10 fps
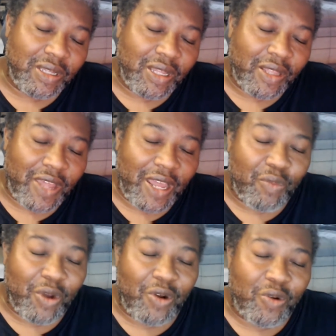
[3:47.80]
that,
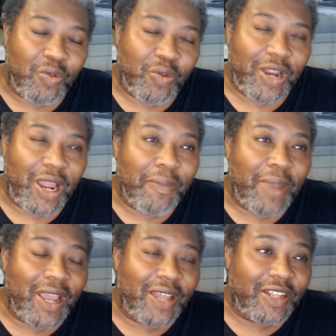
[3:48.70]
we're not
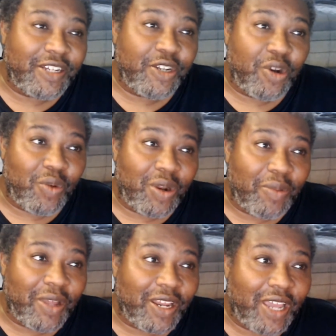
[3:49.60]
mad that you don't want to
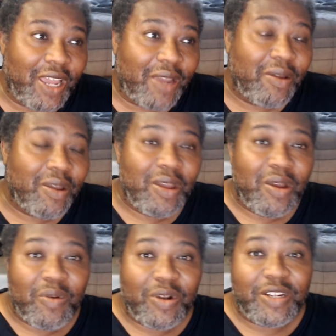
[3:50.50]
play the game.
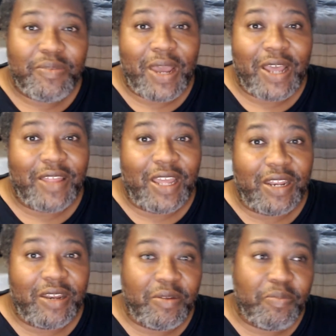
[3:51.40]
We're just mad
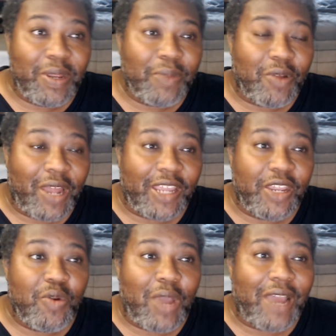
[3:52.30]
that people like
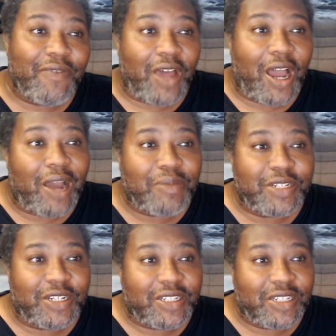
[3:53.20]
you have the
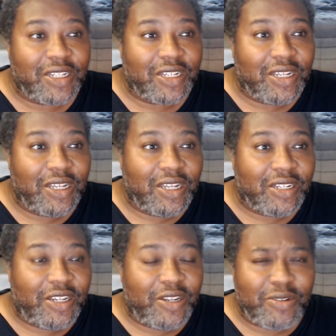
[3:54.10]
options
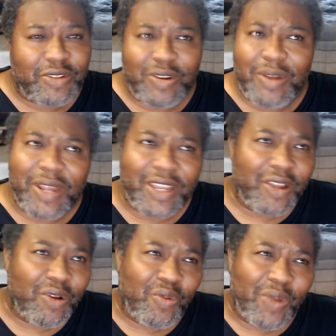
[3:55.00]
to do so. And I'm like,
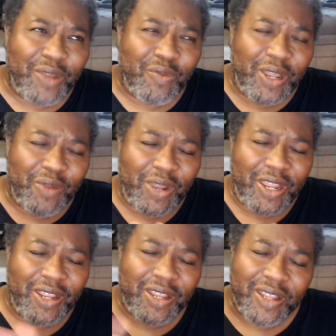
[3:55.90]

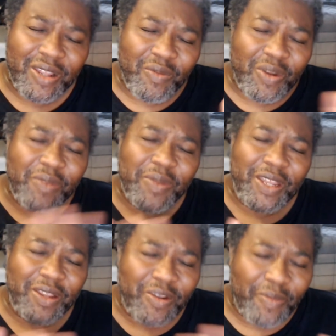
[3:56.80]
wait. What do you
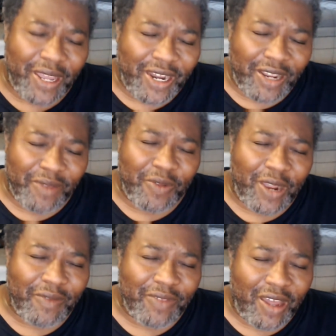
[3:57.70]
mean you're mad at him for
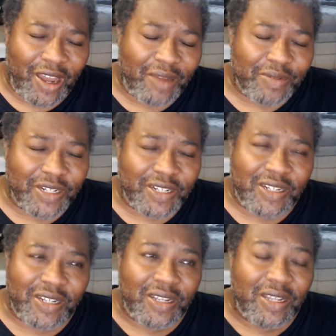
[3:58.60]
having the option?
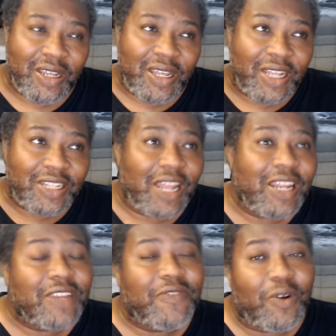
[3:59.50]
It's not
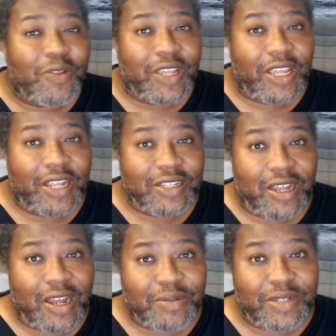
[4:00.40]
his fault that he has the
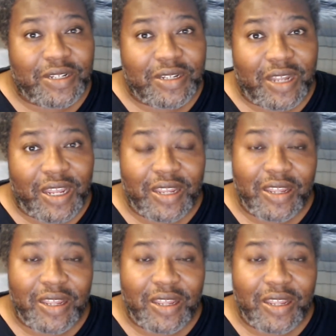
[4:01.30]
option. Like,